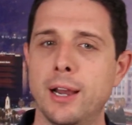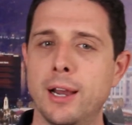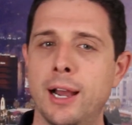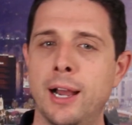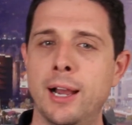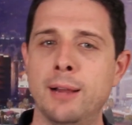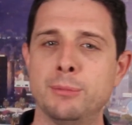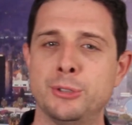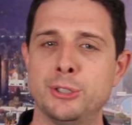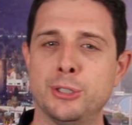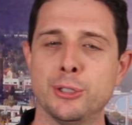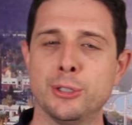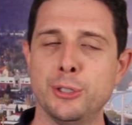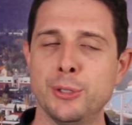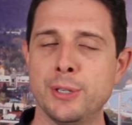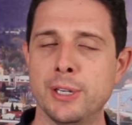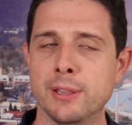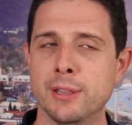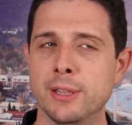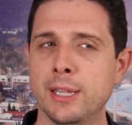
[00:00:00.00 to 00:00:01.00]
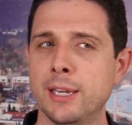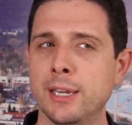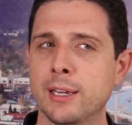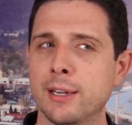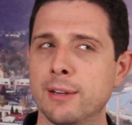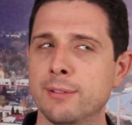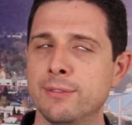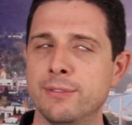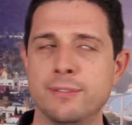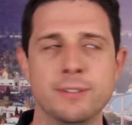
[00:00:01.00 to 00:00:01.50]
I'm sure you can think
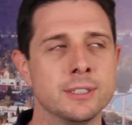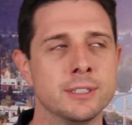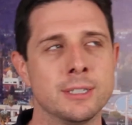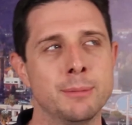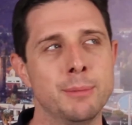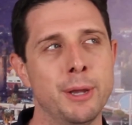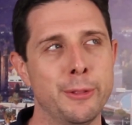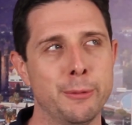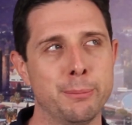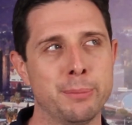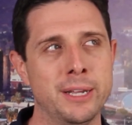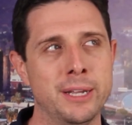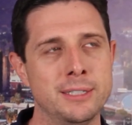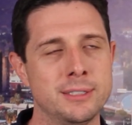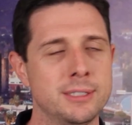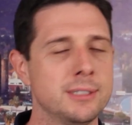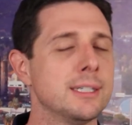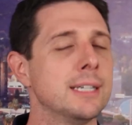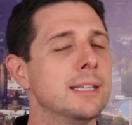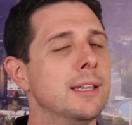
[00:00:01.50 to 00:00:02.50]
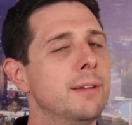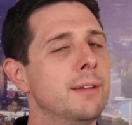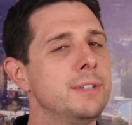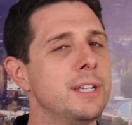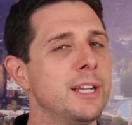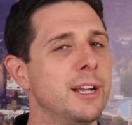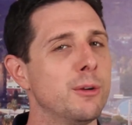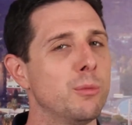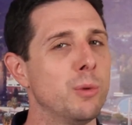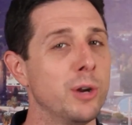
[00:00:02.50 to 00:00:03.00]
of some other places. I'd love to
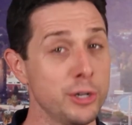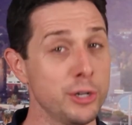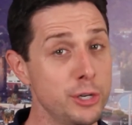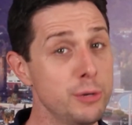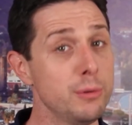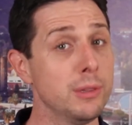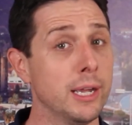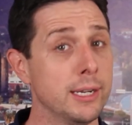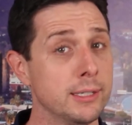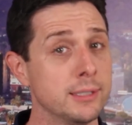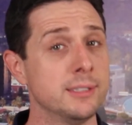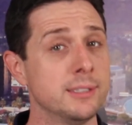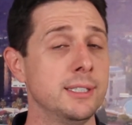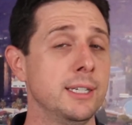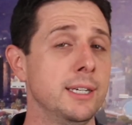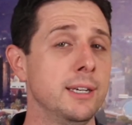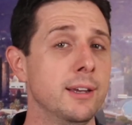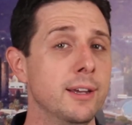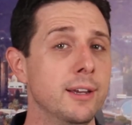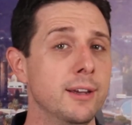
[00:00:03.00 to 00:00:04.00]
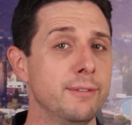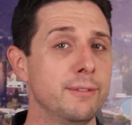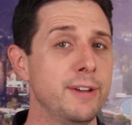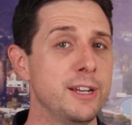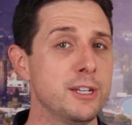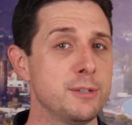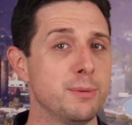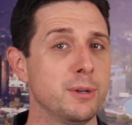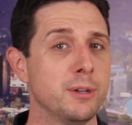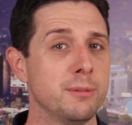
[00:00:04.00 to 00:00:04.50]
hear where you'd like to see
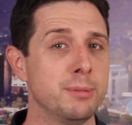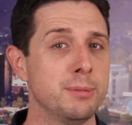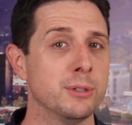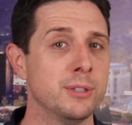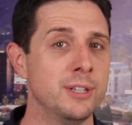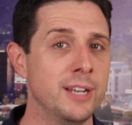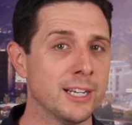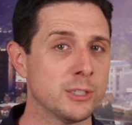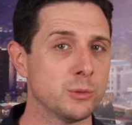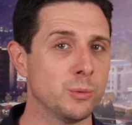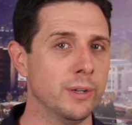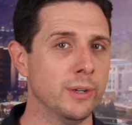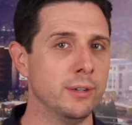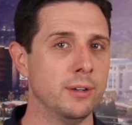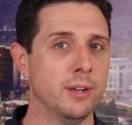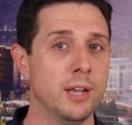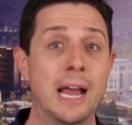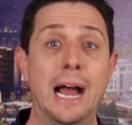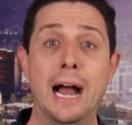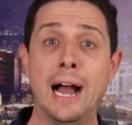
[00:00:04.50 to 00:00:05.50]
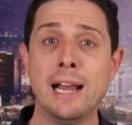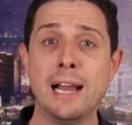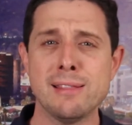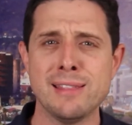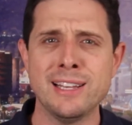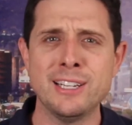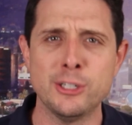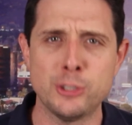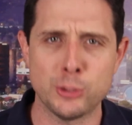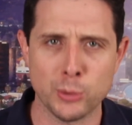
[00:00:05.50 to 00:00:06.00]
Facebook build the next one. I
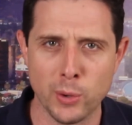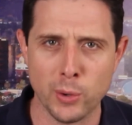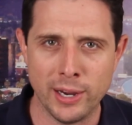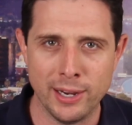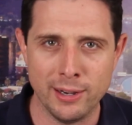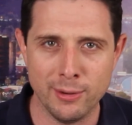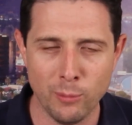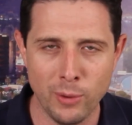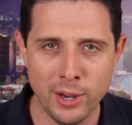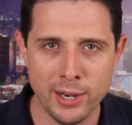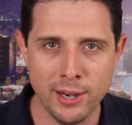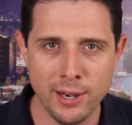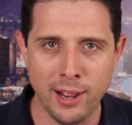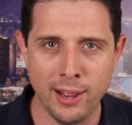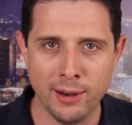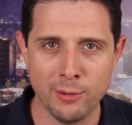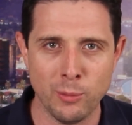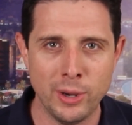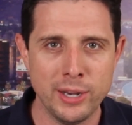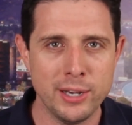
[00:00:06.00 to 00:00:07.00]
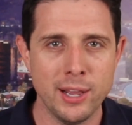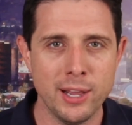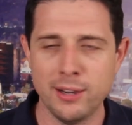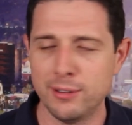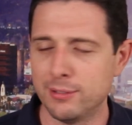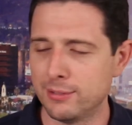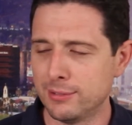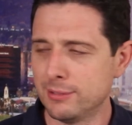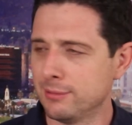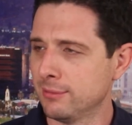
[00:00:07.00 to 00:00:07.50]
think Detroit. Why not? Why not
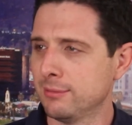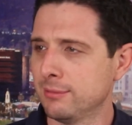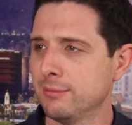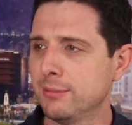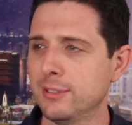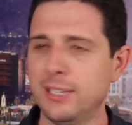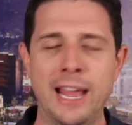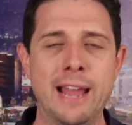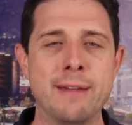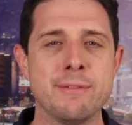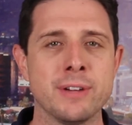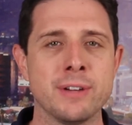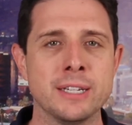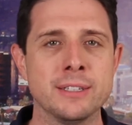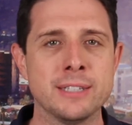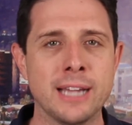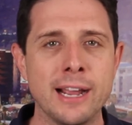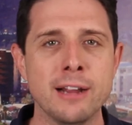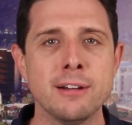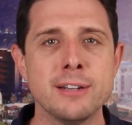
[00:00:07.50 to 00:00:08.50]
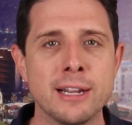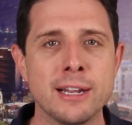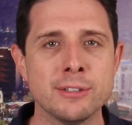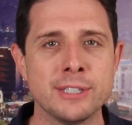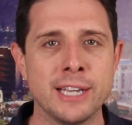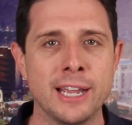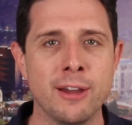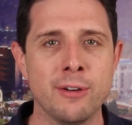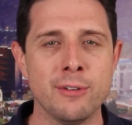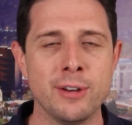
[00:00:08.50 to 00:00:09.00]
have an entire
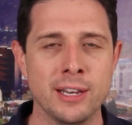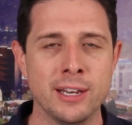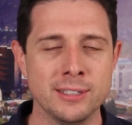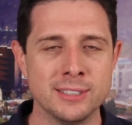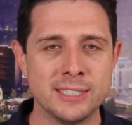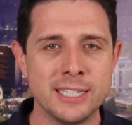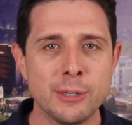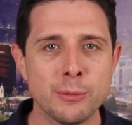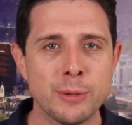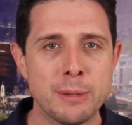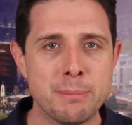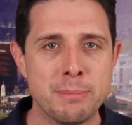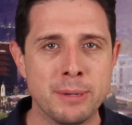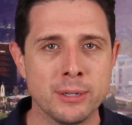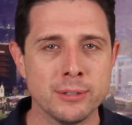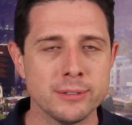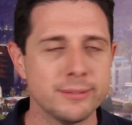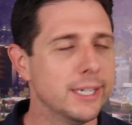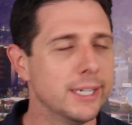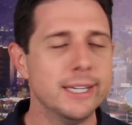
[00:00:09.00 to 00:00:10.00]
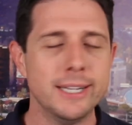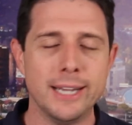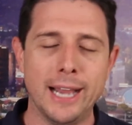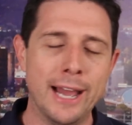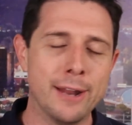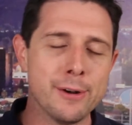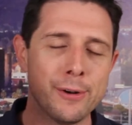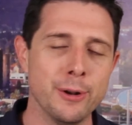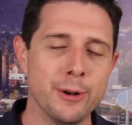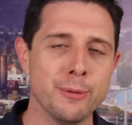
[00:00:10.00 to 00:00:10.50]
downtown and see it rebuilt.
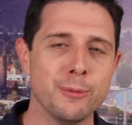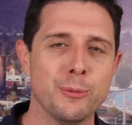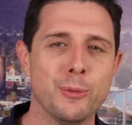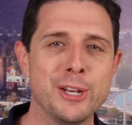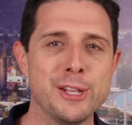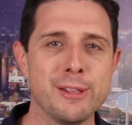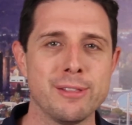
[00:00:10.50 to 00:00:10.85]
I don't know. What do you